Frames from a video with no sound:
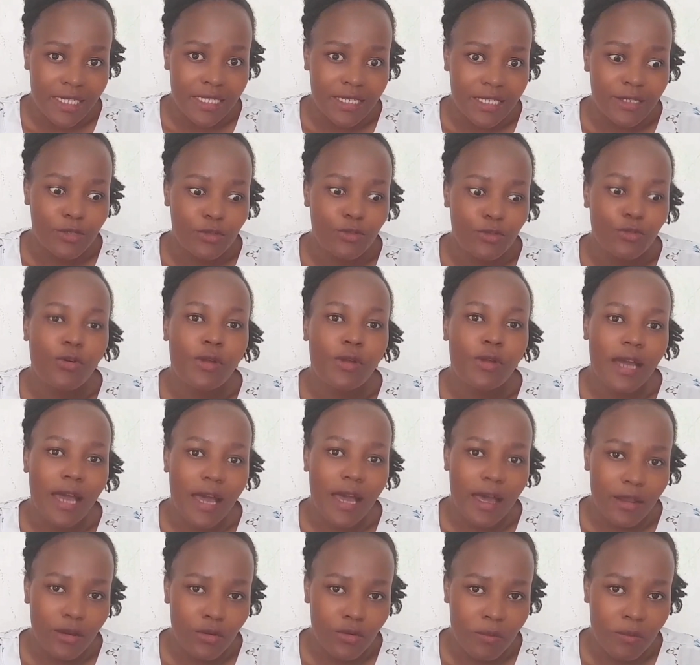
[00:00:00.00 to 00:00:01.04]
You're gonna
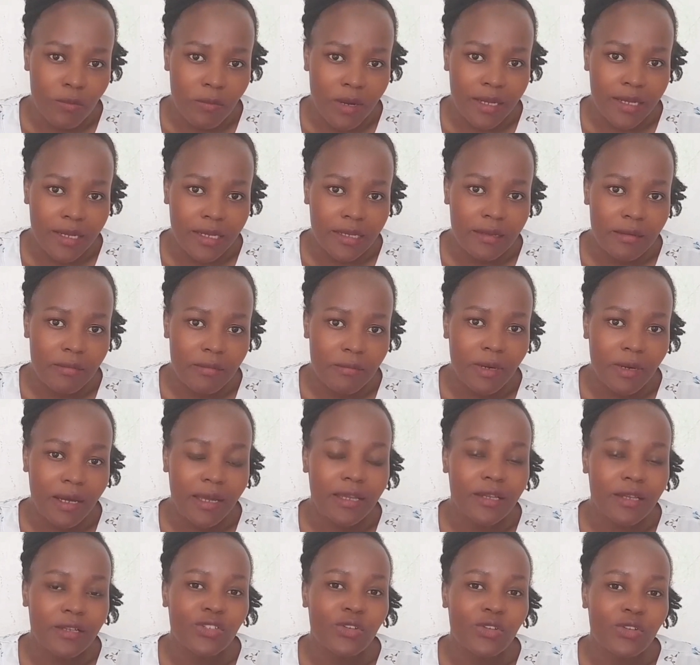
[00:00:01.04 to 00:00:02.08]
earn your money, but
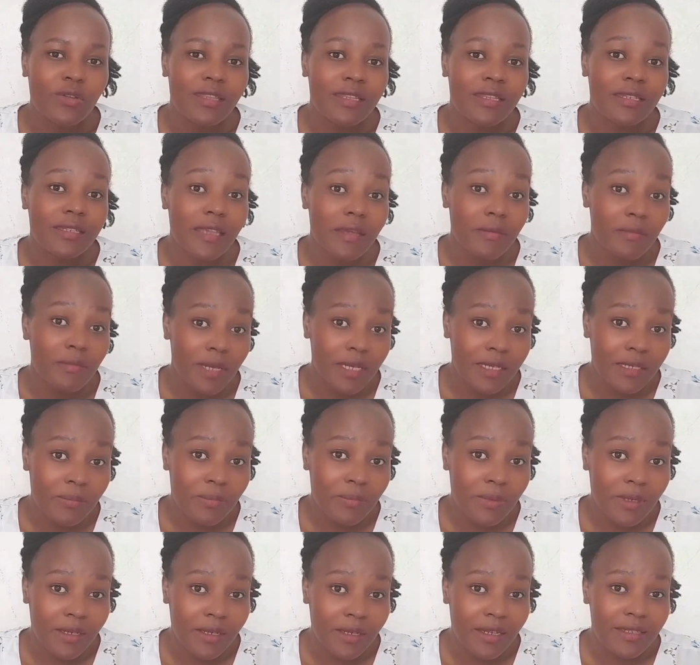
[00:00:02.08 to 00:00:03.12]
it's not the same
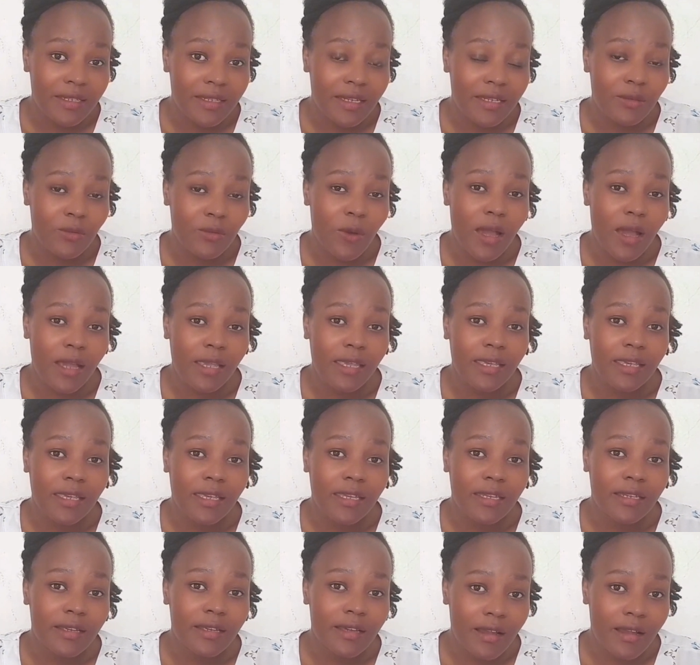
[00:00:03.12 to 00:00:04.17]
experience as working
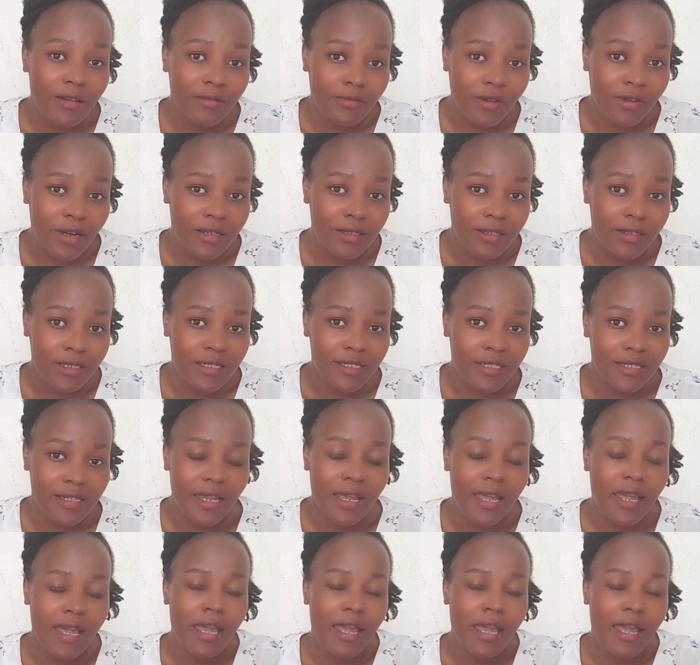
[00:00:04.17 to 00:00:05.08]
in Gulf countries.